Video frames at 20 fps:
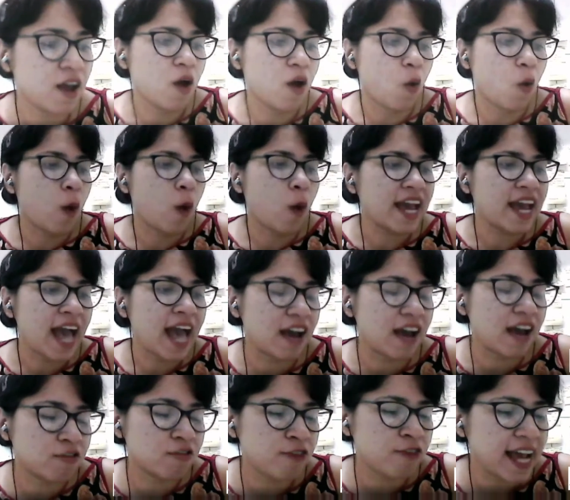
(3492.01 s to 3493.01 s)

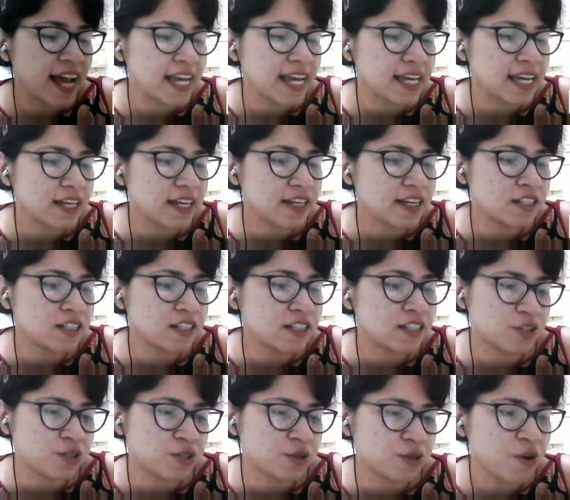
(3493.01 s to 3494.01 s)
Why is it
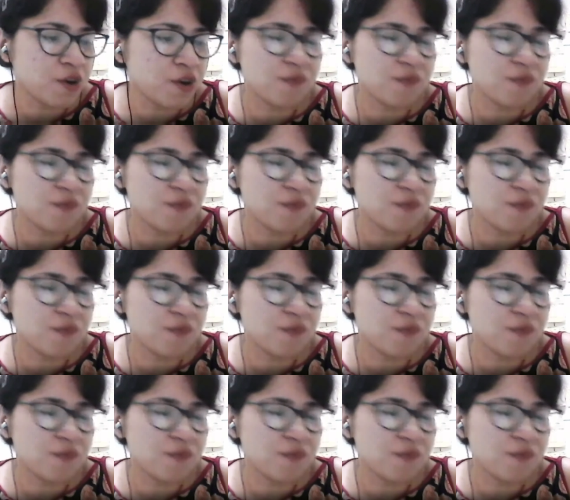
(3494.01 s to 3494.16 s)
so?